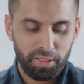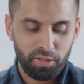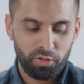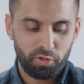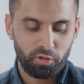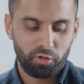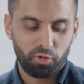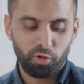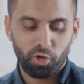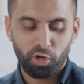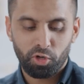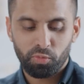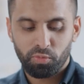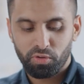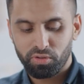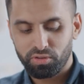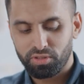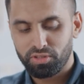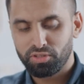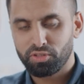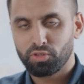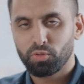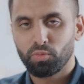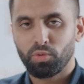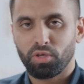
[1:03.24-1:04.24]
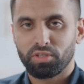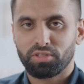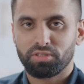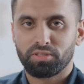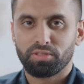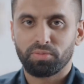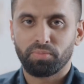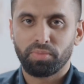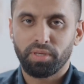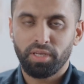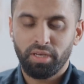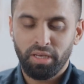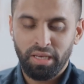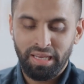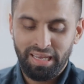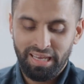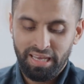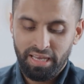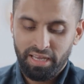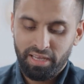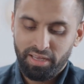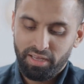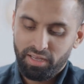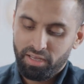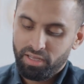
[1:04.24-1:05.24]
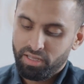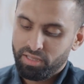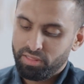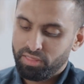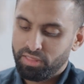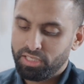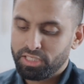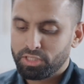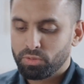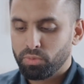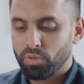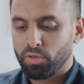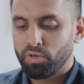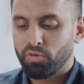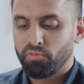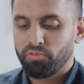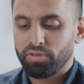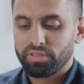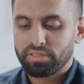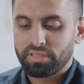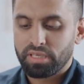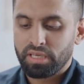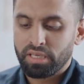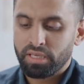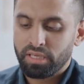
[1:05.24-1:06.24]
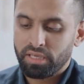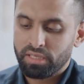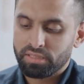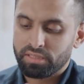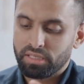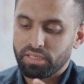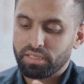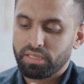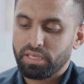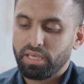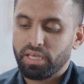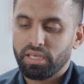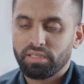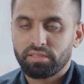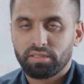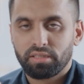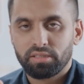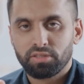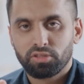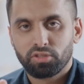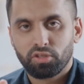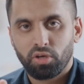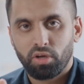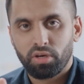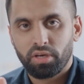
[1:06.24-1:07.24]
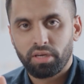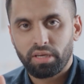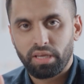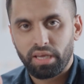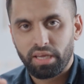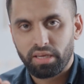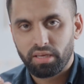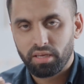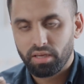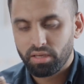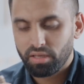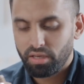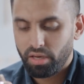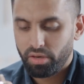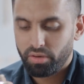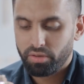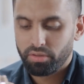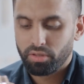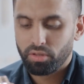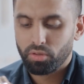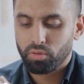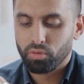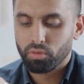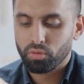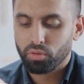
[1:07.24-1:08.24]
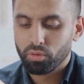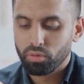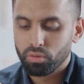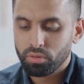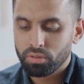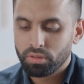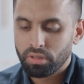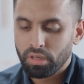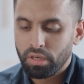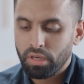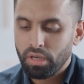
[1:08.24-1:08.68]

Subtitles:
To talk about these two watches a bit, this one obviously is encased in solid 18 karat yellow gold,